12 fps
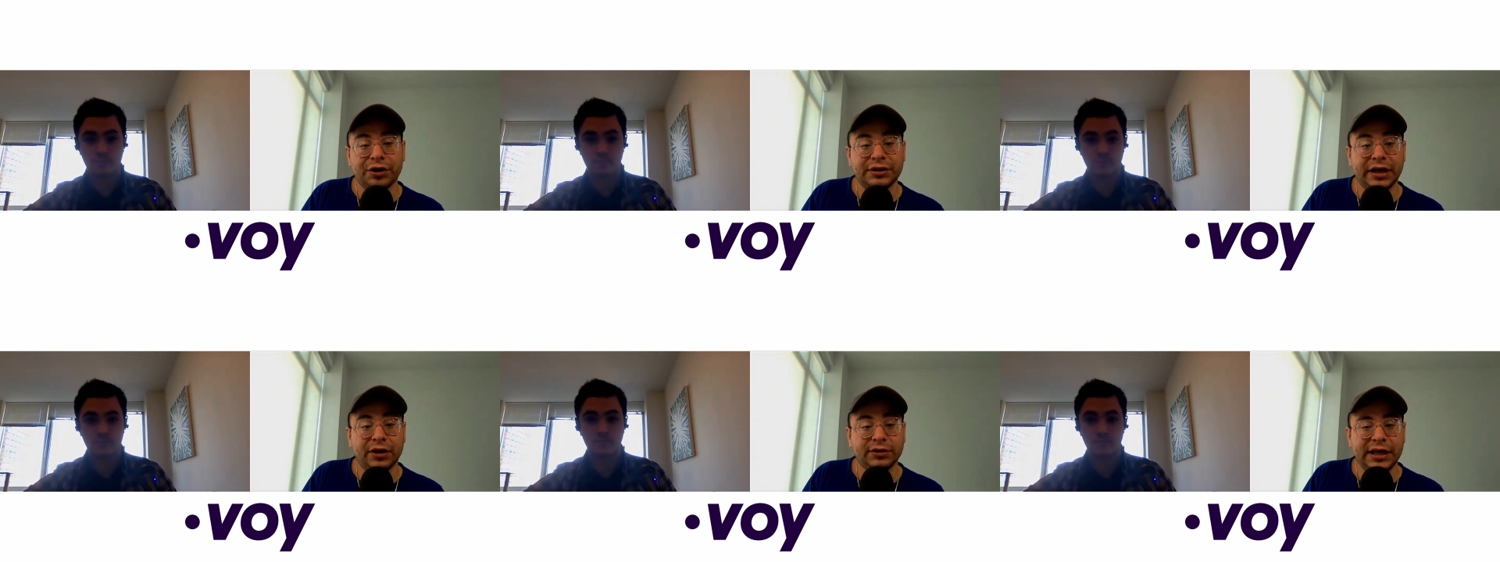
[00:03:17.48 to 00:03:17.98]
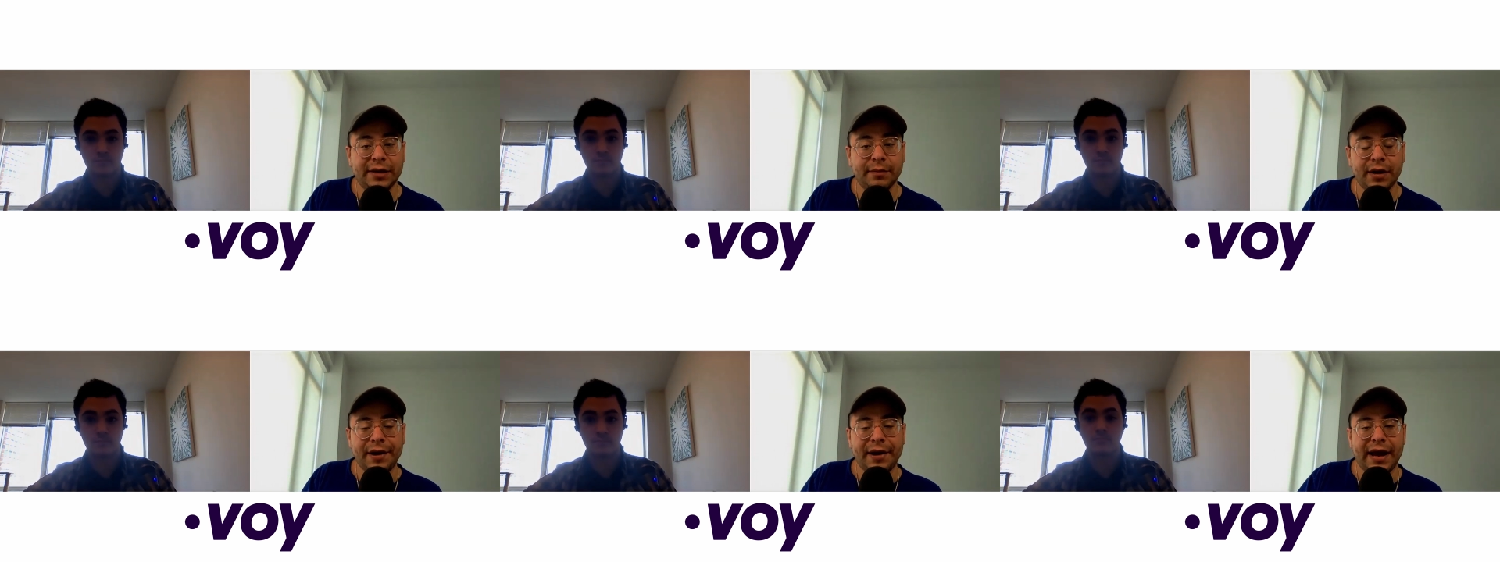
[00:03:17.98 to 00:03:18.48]
Speaker 1: your sales team.
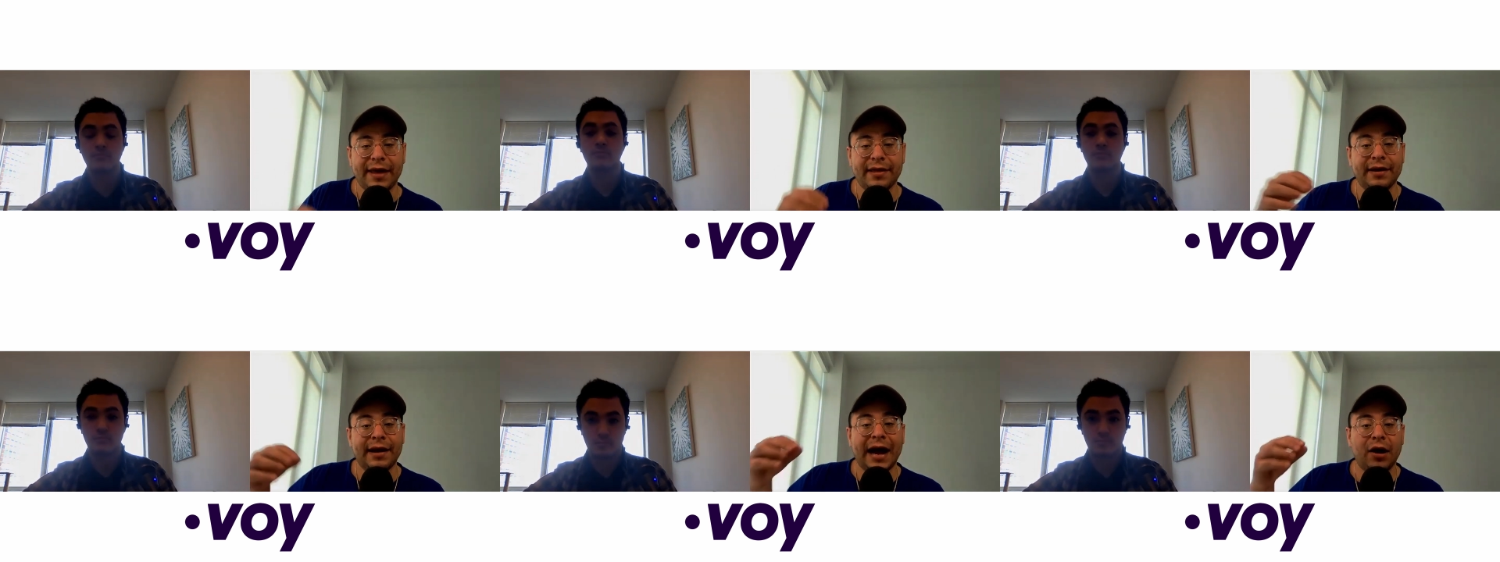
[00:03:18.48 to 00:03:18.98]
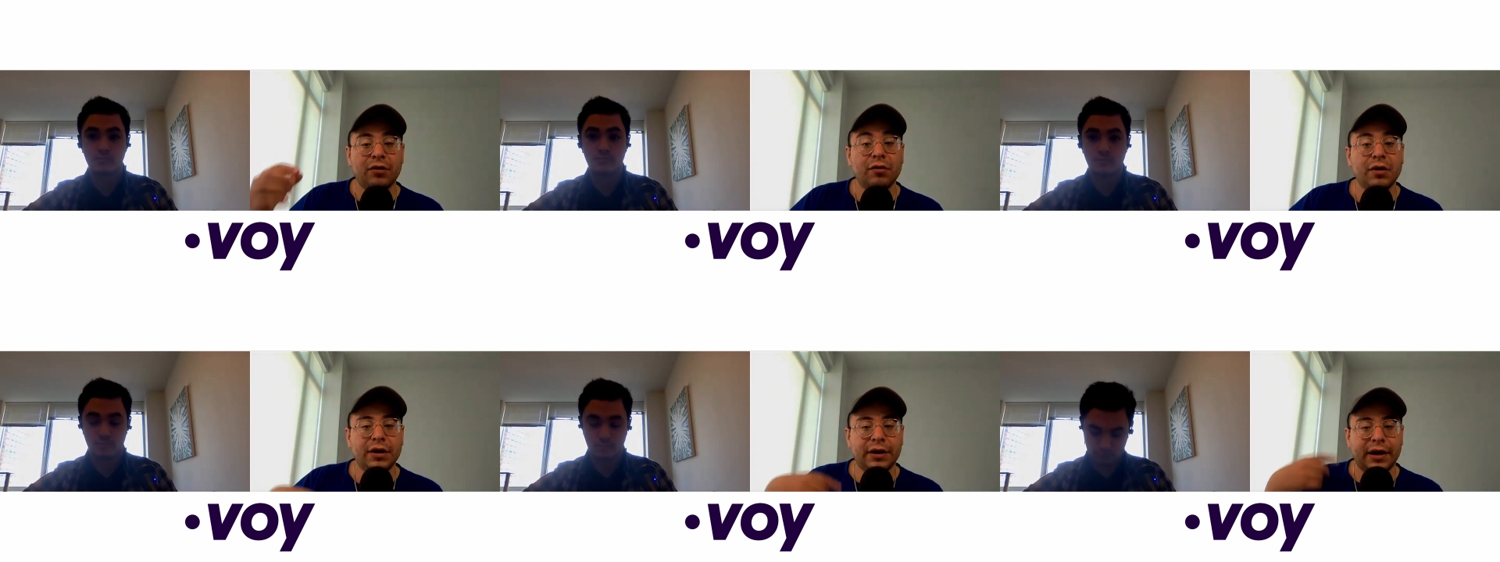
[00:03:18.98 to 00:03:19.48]
And then
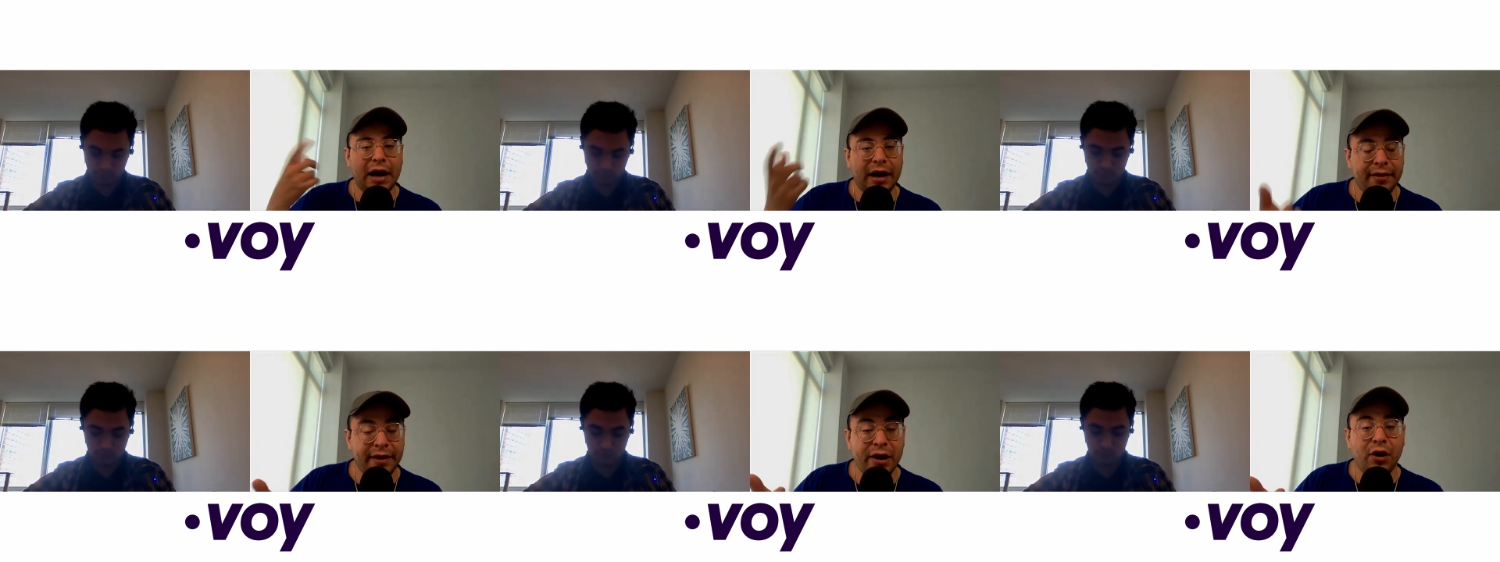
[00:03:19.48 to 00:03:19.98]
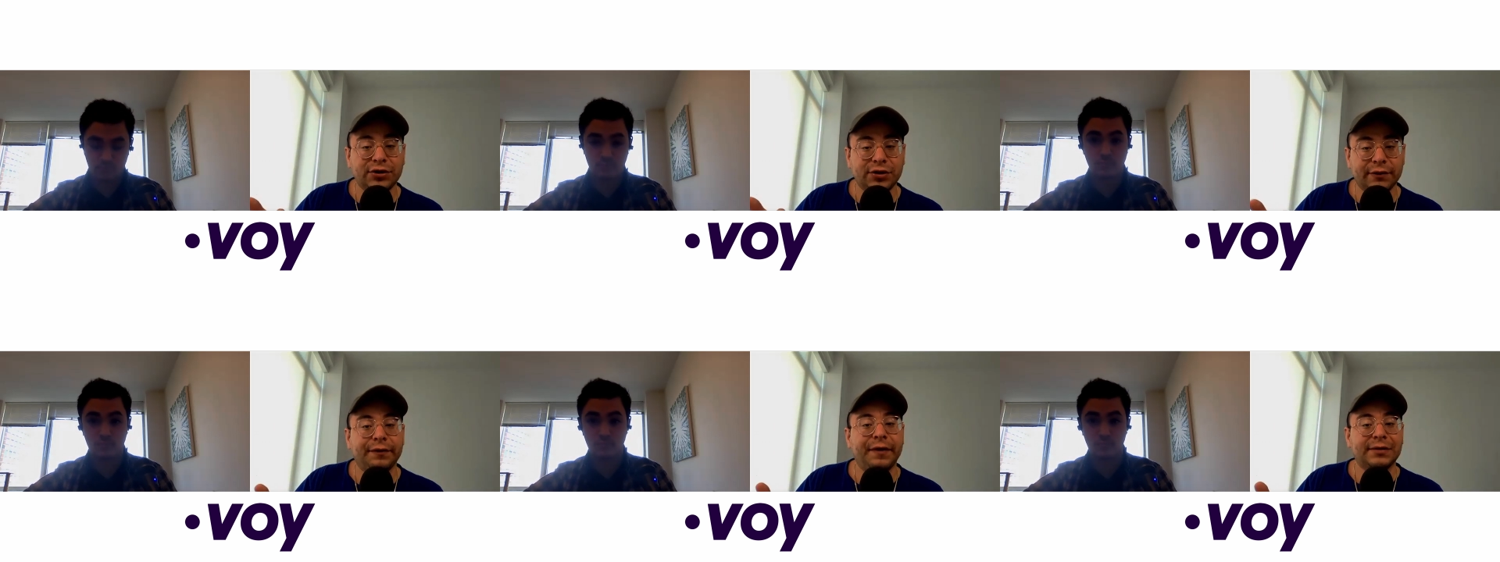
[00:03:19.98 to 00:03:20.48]
now, they
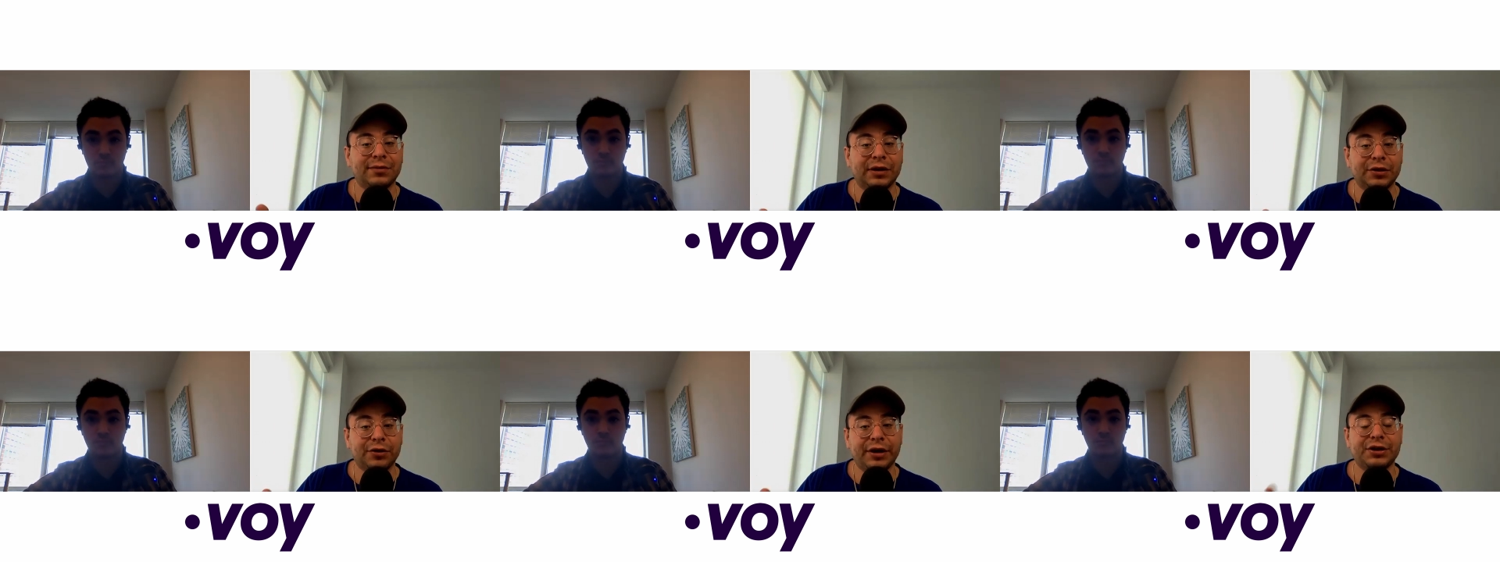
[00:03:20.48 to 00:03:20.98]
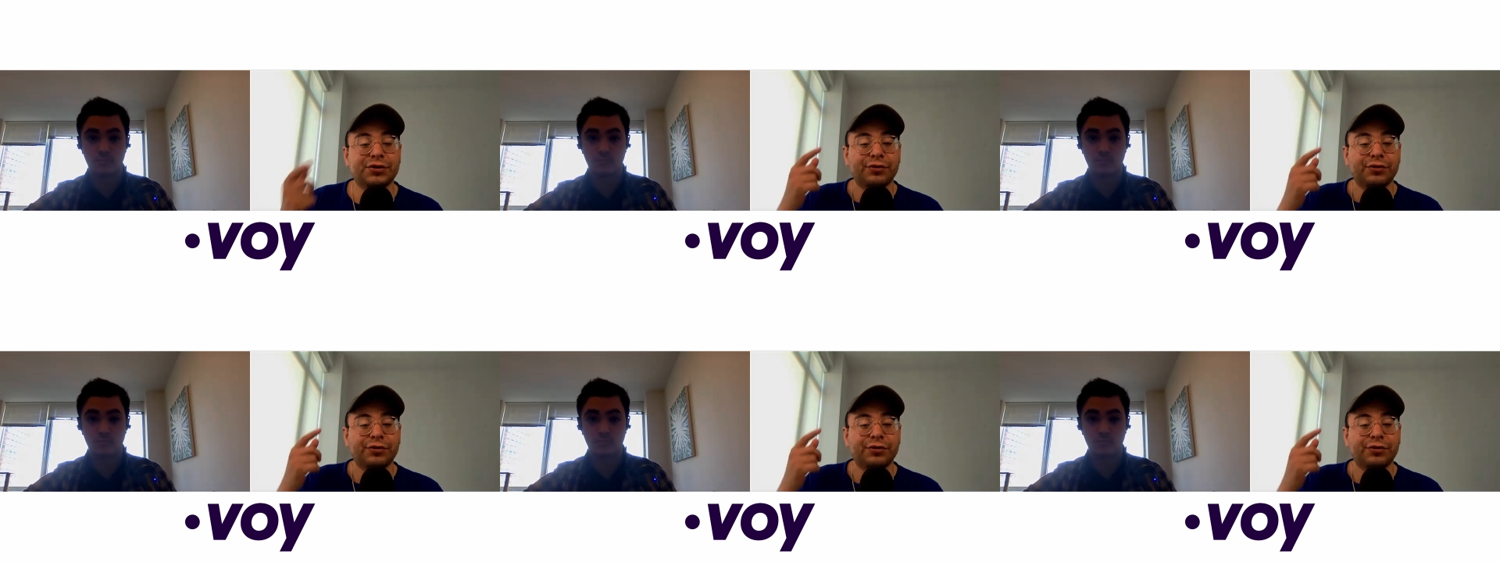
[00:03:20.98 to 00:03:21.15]
also have a Facebook integration.